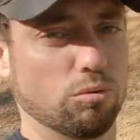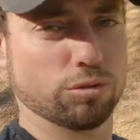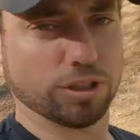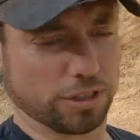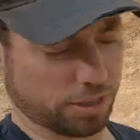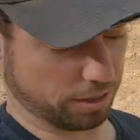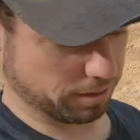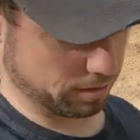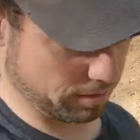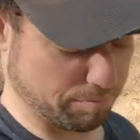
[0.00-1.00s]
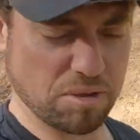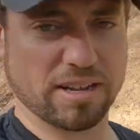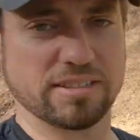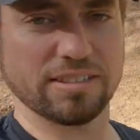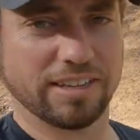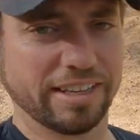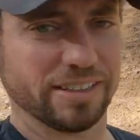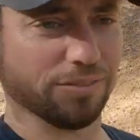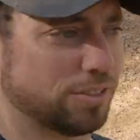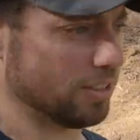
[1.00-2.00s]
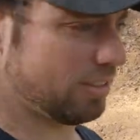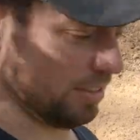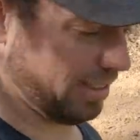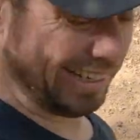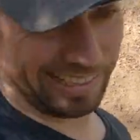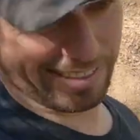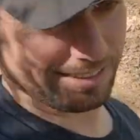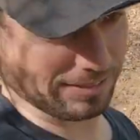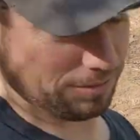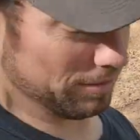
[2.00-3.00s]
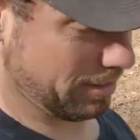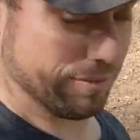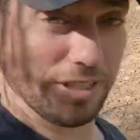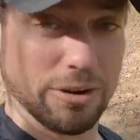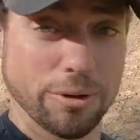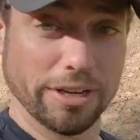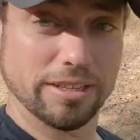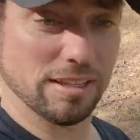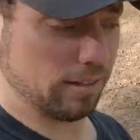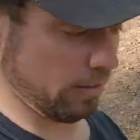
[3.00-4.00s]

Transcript: Okay, back to the negatives, I guess, if you think of it that way.